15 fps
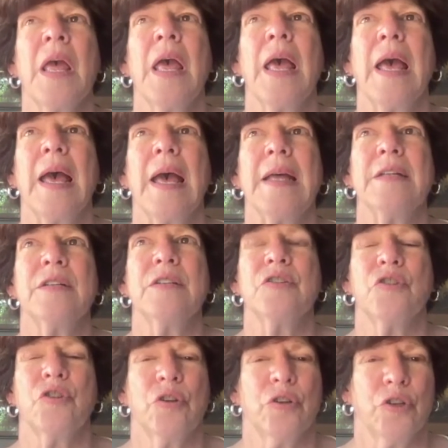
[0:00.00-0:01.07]
and
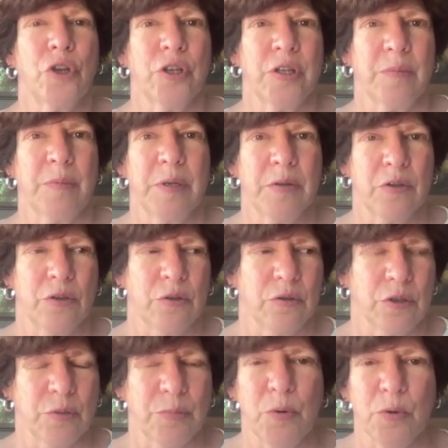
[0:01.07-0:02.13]
turn them into
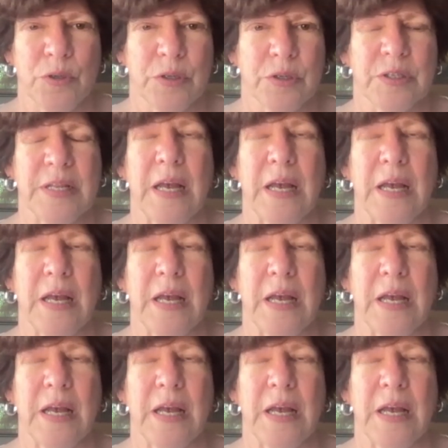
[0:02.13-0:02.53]
supporters.